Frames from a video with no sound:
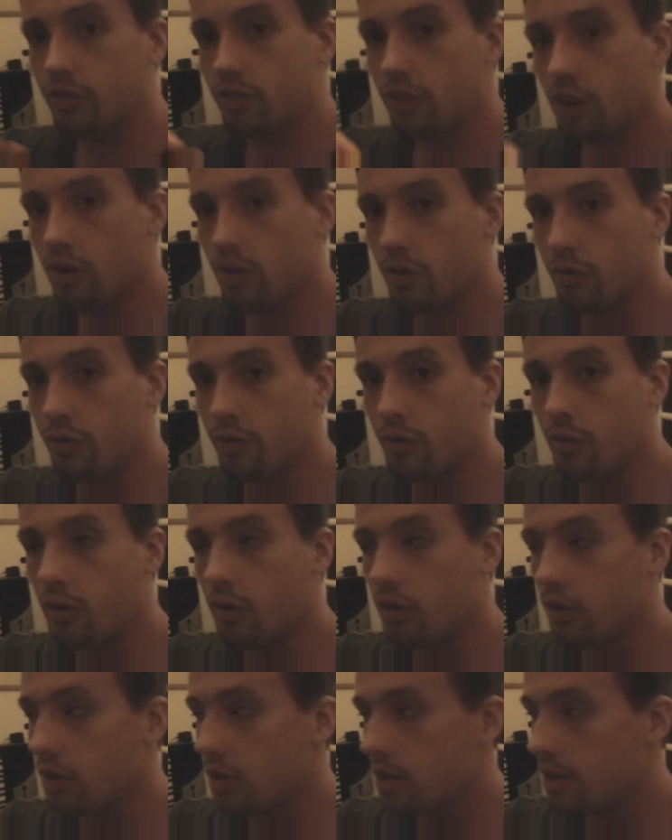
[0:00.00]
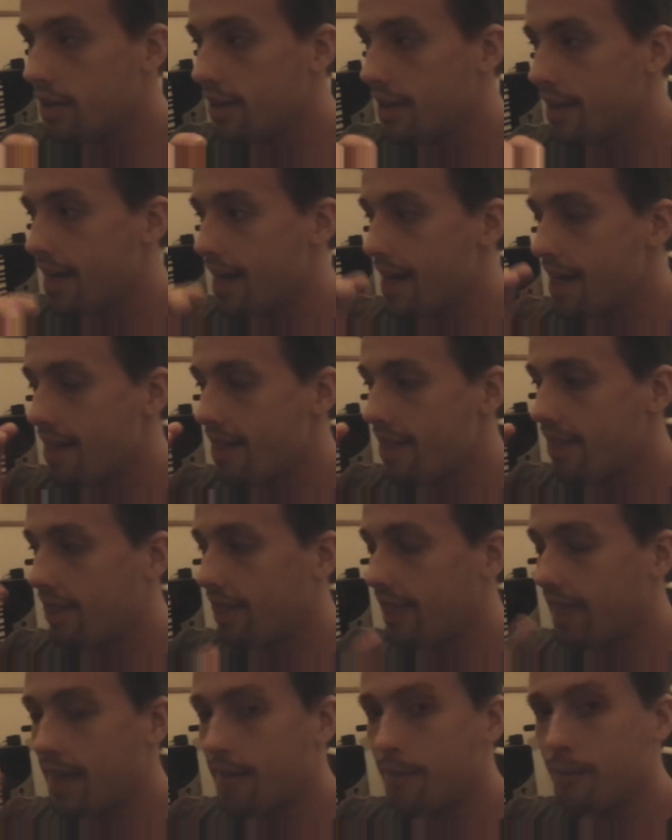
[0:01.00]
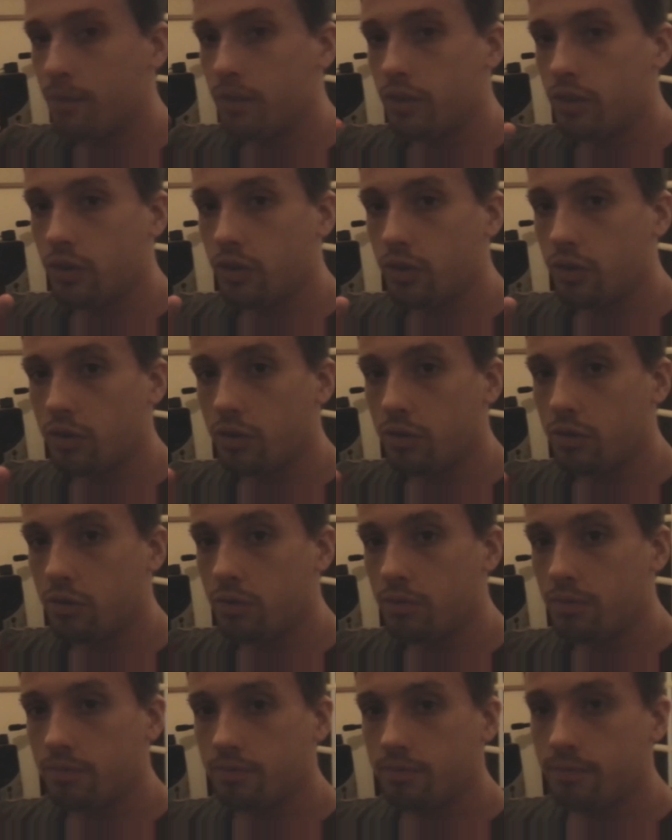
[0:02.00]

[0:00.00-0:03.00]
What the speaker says: struggle for them to